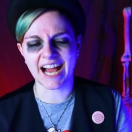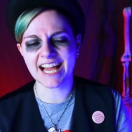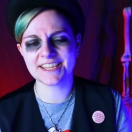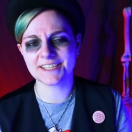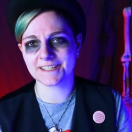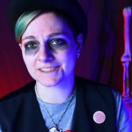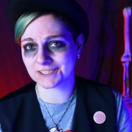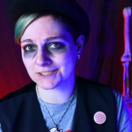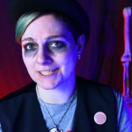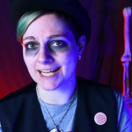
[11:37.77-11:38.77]
I think it
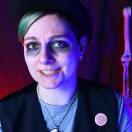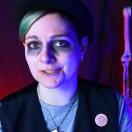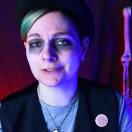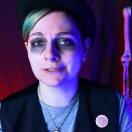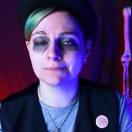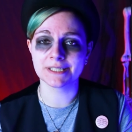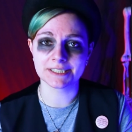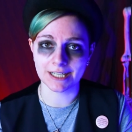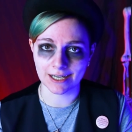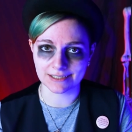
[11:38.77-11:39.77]
still has a good bit
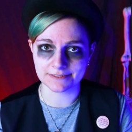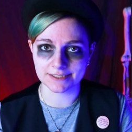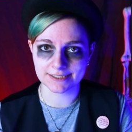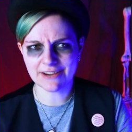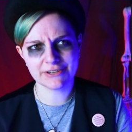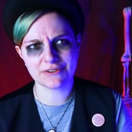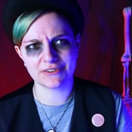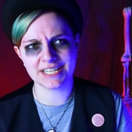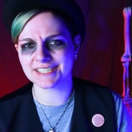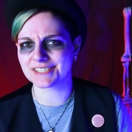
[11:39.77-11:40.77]
to offer, even if
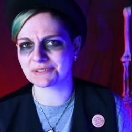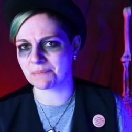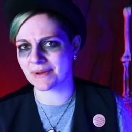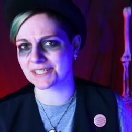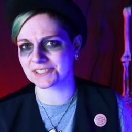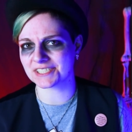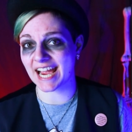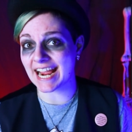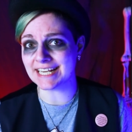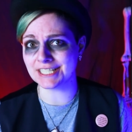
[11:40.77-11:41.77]
it isn't the best
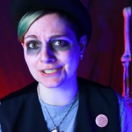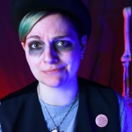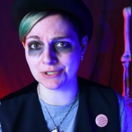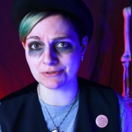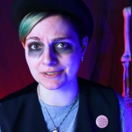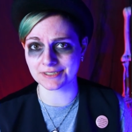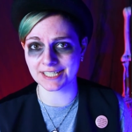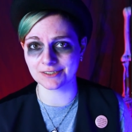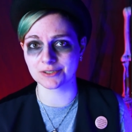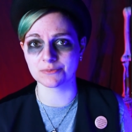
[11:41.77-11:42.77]
80s mutant
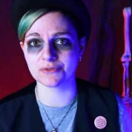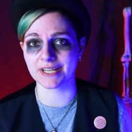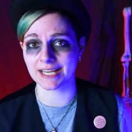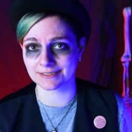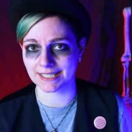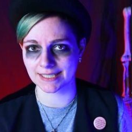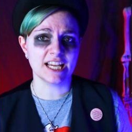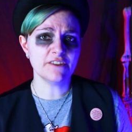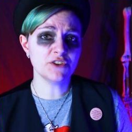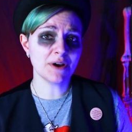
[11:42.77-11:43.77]
killer movie out there.
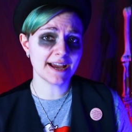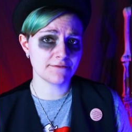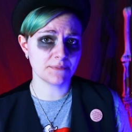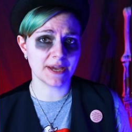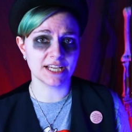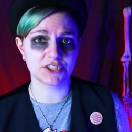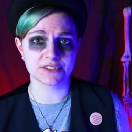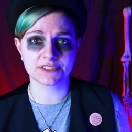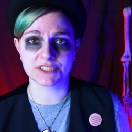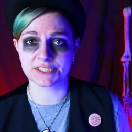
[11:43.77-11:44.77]
If you have the
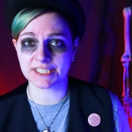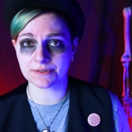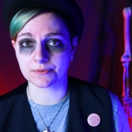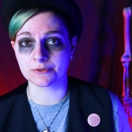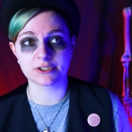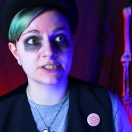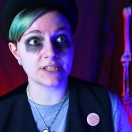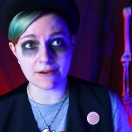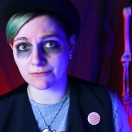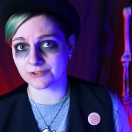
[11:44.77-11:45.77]
patience to sit through
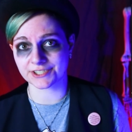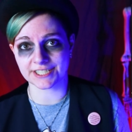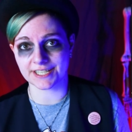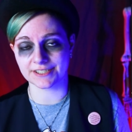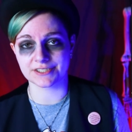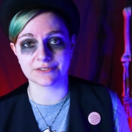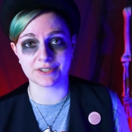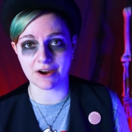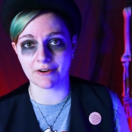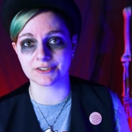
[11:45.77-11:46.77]
several scenes of
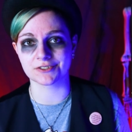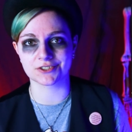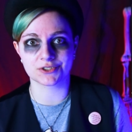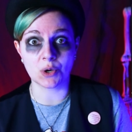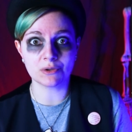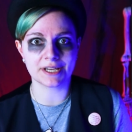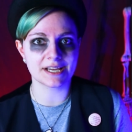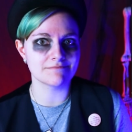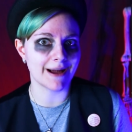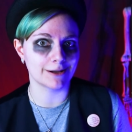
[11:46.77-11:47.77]
characters skulking
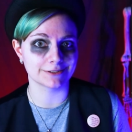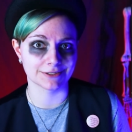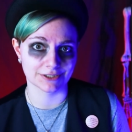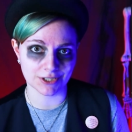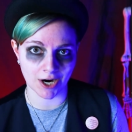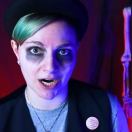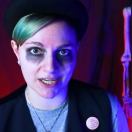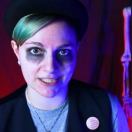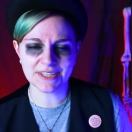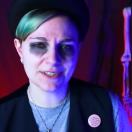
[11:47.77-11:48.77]
about in the
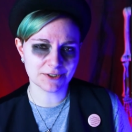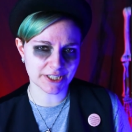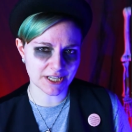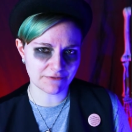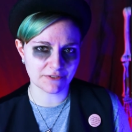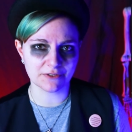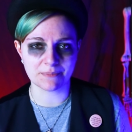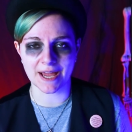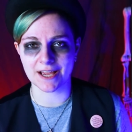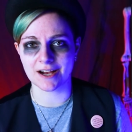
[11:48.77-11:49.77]
dark, then there's enough of a
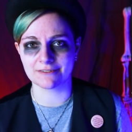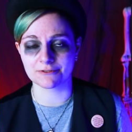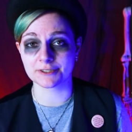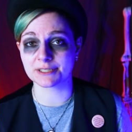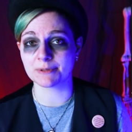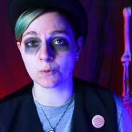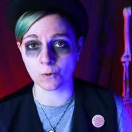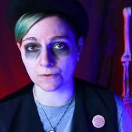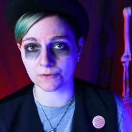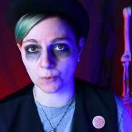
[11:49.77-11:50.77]
payoff for it to be
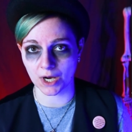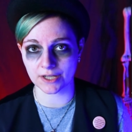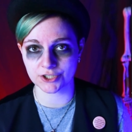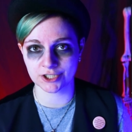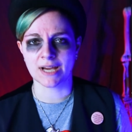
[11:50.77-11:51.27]
worth the watch.